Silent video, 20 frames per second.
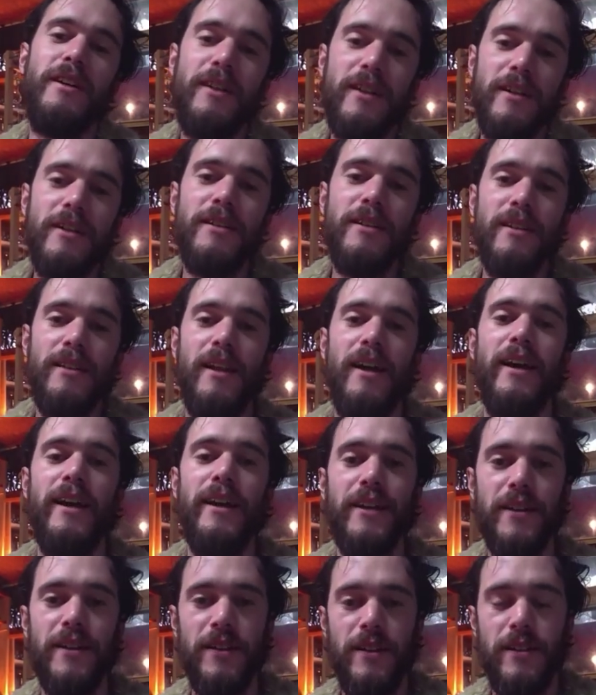Yeah.
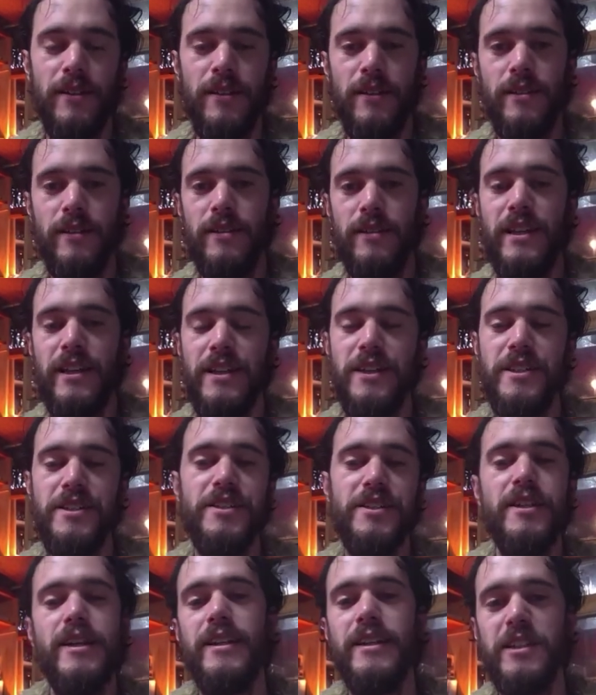Like the
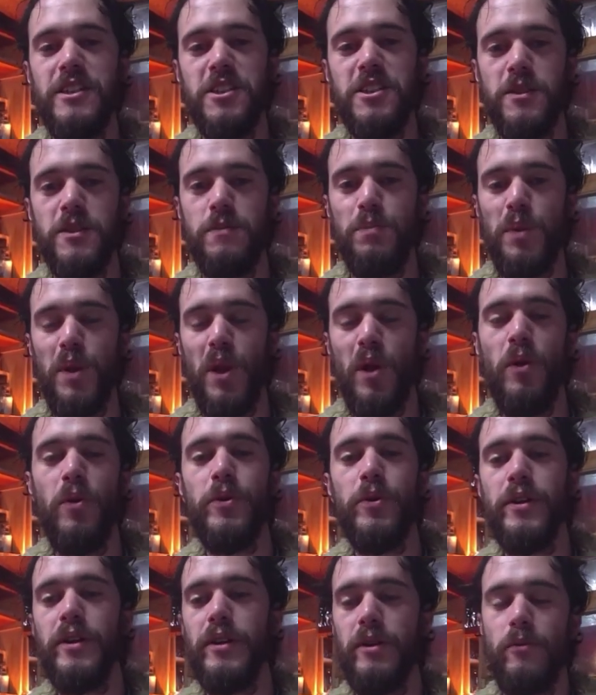internet
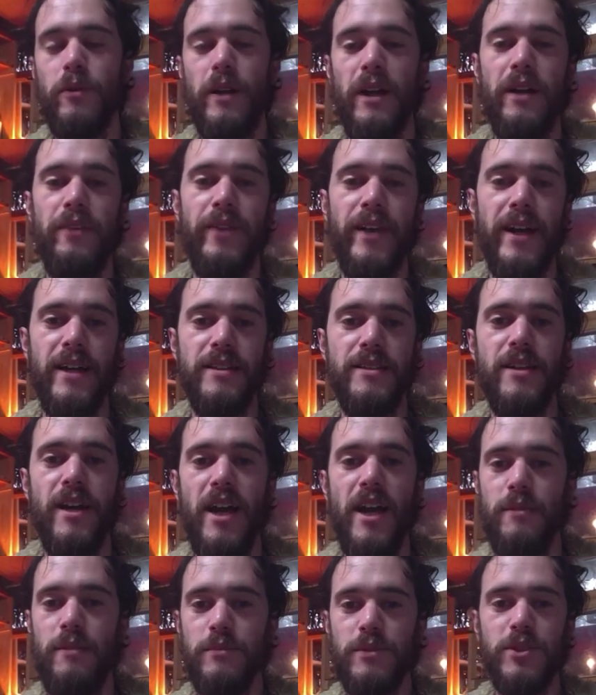exploded around that time.